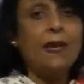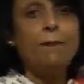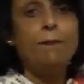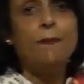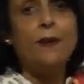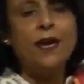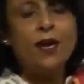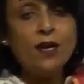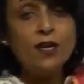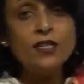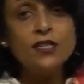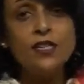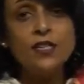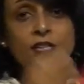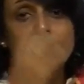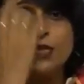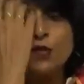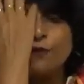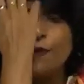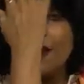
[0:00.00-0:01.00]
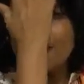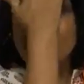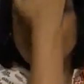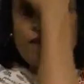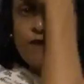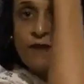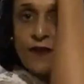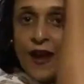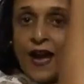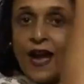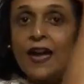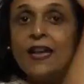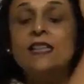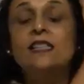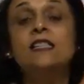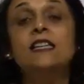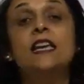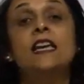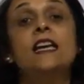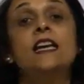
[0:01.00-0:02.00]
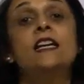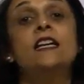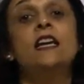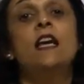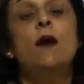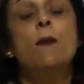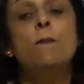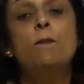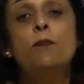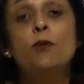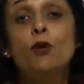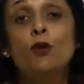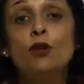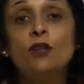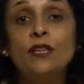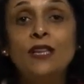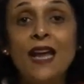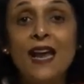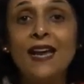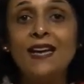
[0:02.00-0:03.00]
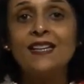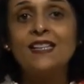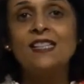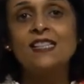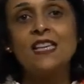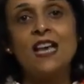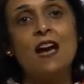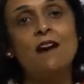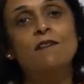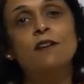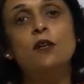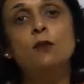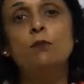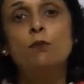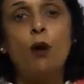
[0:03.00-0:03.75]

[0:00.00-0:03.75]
because it is very fast, it protects our